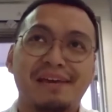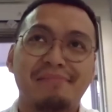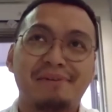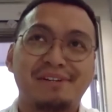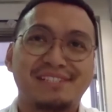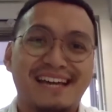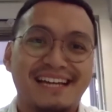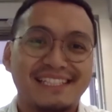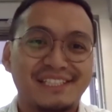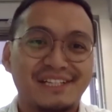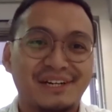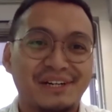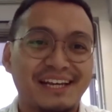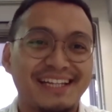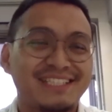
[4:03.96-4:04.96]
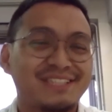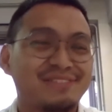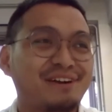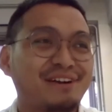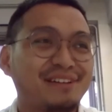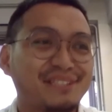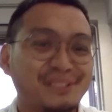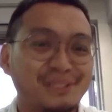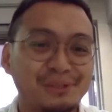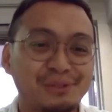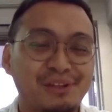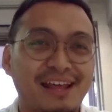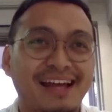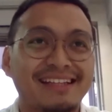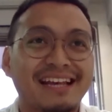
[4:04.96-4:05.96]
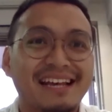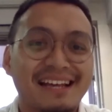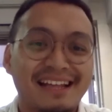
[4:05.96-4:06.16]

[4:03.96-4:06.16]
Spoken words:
speaking about that stock, it is very true